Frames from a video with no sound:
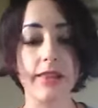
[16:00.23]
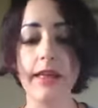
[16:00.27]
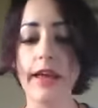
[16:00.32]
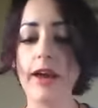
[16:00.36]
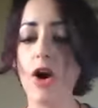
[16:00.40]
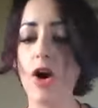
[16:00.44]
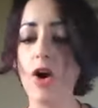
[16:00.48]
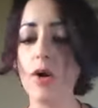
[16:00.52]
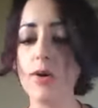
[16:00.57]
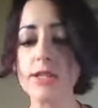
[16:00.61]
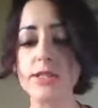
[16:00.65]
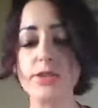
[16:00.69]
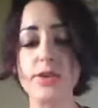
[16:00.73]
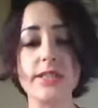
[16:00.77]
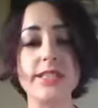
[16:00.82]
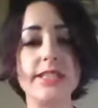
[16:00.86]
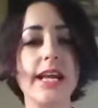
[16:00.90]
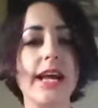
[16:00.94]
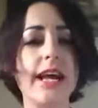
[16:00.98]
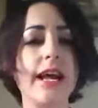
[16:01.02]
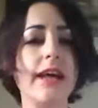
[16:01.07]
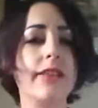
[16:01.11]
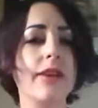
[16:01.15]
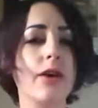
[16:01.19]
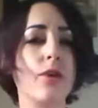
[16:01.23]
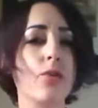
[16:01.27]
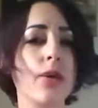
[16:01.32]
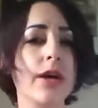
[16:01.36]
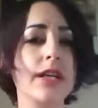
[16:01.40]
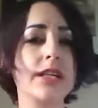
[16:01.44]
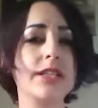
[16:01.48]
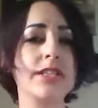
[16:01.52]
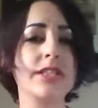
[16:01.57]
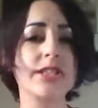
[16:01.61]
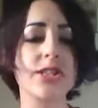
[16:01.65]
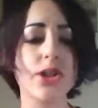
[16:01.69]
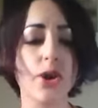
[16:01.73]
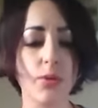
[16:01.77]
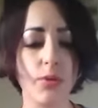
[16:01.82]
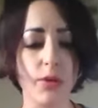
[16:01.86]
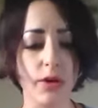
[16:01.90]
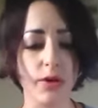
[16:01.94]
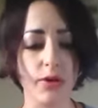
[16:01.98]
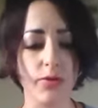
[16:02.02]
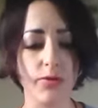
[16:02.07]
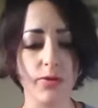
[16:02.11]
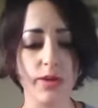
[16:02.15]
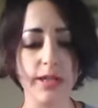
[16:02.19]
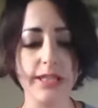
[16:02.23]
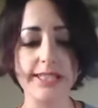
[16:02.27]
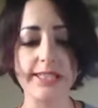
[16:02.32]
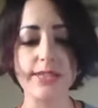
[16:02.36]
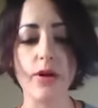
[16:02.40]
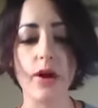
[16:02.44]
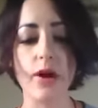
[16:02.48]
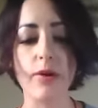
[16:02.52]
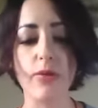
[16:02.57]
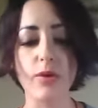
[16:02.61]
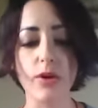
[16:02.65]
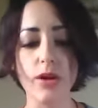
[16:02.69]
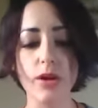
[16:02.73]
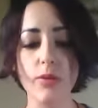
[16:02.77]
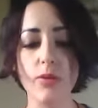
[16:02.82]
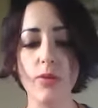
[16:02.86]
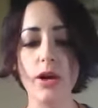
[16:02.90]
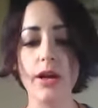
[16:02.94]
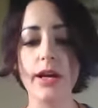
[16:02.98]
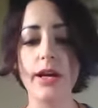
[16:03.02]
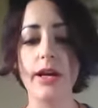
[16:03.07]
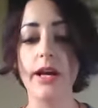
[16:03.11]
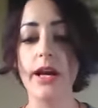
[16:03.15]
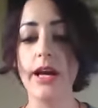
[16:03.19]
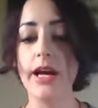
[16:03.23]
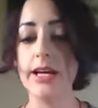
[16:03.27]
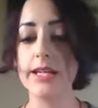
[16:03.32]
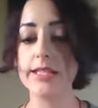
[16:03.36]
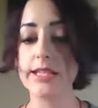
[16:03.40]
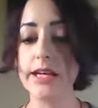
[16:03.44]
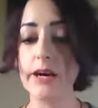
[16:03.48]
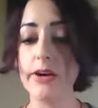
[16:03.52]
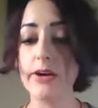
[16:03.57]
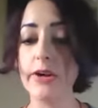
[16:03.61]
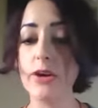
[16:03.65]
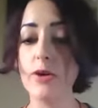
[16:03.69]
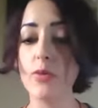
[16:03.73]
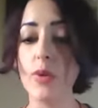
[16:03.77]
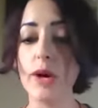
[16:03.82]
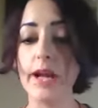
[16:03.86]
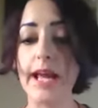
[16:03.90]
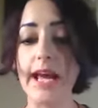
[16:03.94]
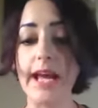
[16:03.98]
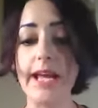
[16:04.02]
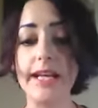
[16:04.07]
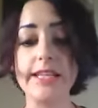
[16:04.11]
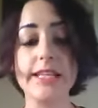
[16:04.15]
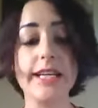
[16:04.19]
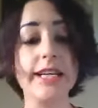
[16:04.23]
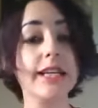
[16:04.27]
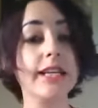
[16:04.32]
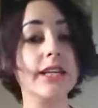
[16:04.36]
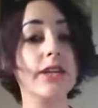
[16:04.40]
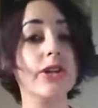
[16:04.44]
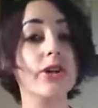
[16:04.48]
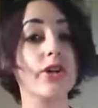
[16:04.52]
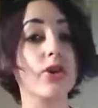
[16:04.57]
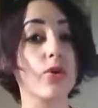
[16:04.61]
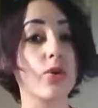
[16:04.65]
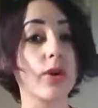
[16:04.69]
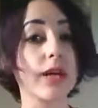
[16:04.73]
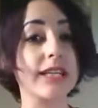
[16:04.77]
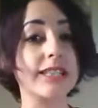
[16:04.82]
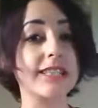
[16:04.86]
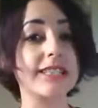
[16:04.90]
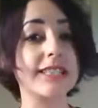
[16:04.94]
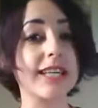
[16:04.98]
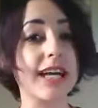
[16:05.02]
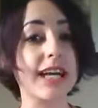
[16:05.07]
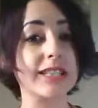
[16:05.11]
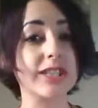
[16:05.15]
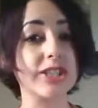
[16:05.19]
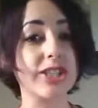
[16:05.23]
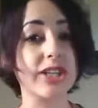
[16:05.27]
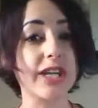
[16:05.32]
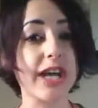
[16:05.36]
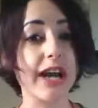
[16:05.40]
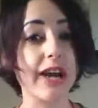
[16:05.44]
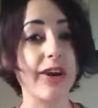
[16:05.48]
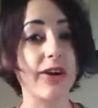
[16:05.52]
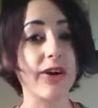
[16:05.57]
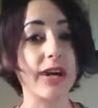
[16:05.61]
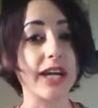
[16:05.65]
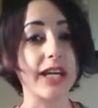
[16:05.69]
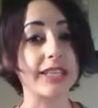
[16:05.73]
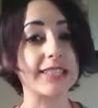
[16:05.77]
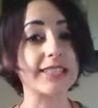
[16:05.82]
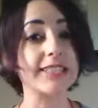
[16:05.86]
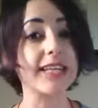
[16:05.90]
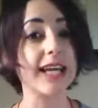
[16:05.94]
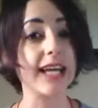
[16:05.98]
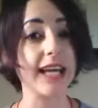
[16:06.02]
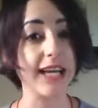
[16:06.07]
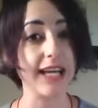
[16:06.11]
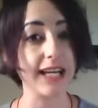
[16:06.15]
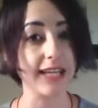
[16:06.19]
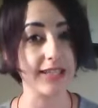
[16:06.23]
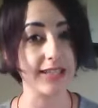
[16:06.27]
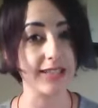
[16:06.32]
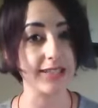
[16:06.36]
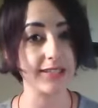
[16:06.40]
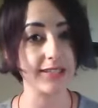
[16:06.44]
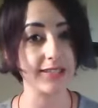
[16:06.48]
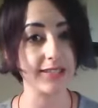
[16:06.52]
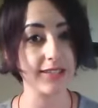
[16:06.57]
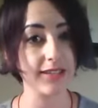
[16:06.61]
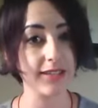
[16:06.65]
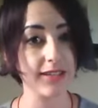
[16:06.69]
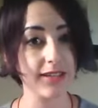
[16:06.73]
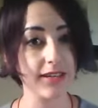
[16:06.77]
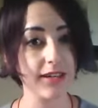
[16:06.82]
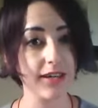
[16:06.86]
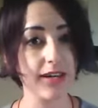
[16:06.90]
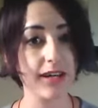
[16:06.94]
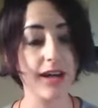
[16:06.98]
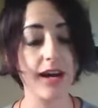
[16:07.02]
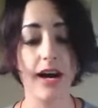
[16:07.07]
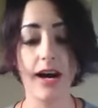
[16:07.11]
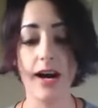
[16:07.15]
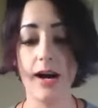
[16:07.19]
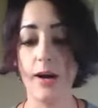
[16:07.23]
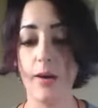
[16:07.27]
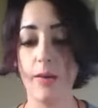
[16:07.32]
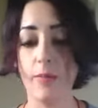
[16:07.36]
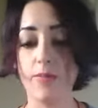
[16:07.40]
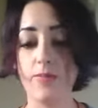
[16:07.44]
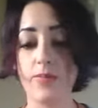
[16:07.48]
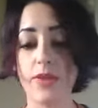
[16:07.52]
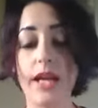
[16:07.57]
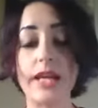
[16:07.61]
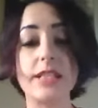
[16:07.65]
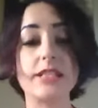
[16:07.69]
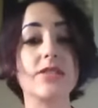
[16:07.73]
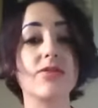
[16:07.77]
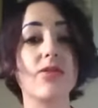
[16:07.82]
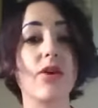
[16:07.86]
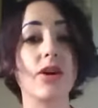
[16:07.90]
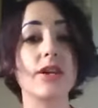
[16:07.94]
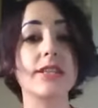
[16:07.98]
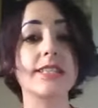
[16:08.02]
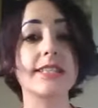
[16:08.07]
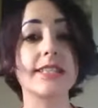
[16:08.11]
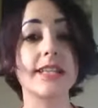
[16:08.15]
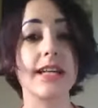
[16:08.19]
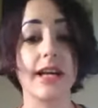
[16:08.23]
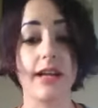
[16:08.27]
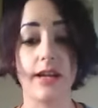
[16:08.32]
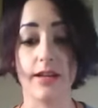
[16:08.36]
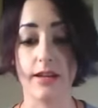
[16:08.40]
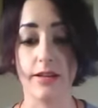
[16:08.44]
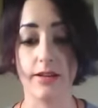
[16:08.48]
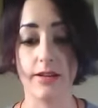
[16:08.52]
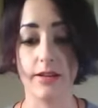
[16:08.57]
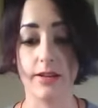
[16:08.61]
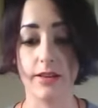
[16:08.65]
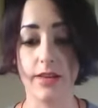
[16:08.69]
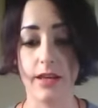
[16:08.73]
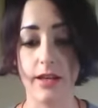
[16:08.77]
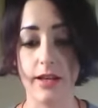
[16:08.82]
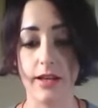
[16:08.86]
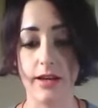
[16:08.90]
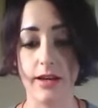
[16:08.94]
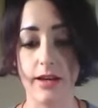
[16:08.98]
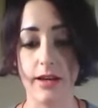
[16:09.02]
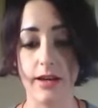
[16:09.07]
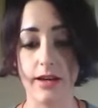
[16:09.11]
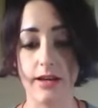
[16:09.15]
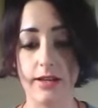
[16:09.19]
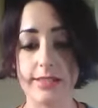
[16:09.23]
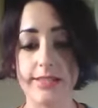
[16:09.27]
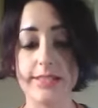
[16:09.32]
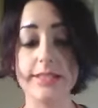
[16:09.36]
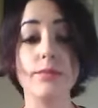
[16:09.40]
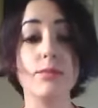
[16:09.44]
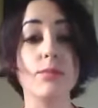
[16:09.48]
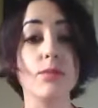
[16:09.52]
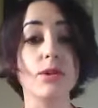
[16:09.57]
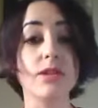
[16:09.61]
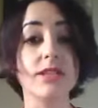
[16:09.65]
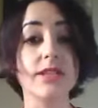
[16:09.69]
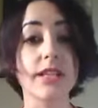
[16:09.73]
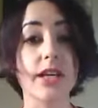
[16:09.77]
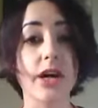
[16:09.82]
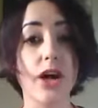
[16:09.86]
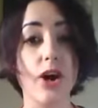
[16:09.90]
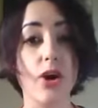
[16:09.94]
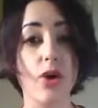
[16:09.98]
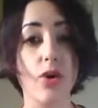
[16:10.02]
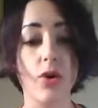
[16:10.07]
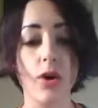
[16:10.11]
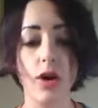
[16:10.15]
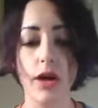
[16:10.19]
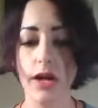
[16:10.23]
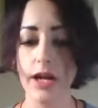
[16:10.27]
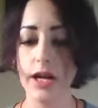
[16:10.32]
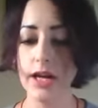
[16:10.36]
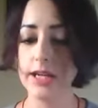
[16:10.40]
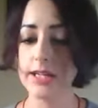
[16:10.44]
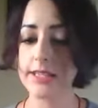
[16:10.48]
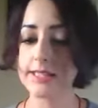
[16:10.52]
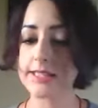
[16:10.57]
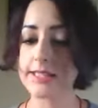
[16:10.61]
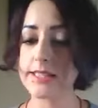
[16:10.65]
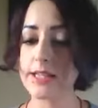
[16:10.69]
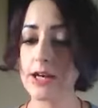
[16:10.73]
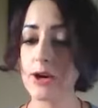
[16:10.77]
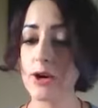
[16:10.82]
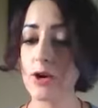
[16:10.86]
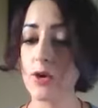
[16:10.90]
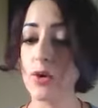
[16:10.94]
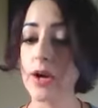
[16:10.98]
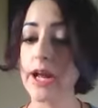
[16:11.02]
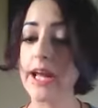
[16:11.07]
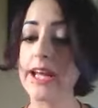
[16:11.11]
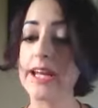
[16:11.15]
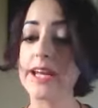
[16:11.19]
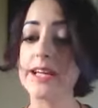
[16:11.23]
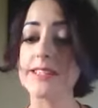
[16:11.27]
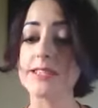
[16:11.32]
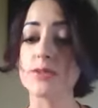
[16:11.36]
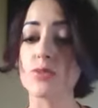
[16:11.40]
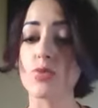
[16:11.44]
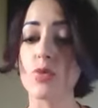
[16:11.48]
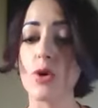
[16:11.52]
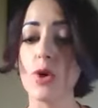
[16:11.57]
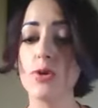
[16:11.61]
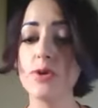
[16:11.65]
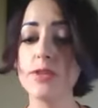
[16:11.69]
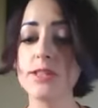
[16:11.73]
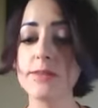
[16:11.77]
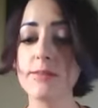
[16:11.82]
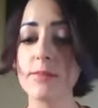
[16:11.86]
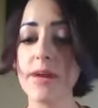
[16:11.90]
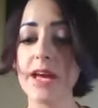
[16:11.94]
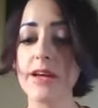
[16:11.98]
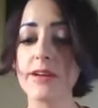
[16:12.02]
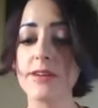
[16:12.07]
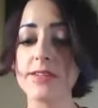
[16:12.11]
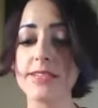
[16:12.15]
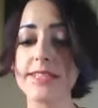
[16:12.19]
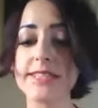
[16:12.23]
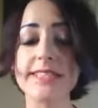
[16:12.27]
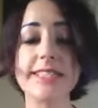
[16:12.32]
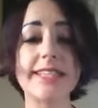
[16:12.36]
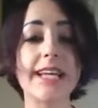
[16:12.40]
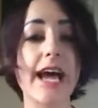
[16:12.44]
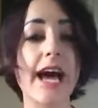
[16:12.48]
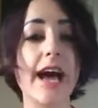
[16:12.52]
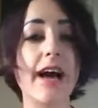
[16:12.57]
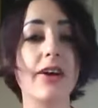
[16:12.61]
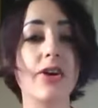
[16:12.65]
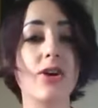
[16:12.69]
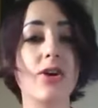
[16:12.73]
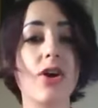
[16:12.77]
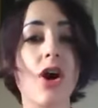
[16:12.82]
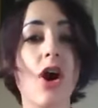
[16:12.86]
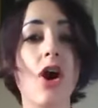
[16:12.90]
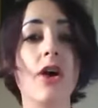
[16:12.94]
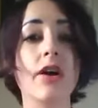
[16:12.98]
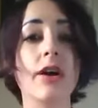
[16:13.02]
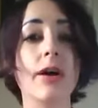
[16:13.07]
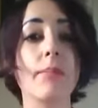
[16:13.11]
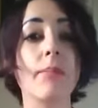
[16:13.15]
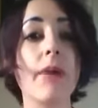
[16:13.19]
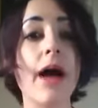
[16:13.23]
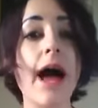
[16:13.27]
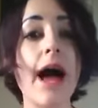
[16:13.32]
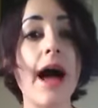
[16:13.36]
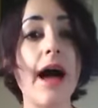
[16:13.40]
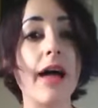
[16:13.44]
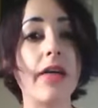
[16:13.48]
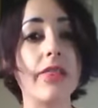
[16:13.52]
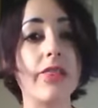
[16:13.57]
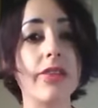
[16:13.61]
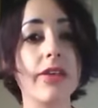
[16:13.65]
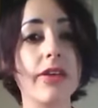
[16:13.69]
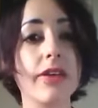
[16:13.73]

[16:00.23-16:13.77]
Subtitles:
They always resonate, and they're written so beautifully. So I really want to tell you what 18 degrees Sagittarius is, as far as the symbols go. So it is rose petals scattered on a path.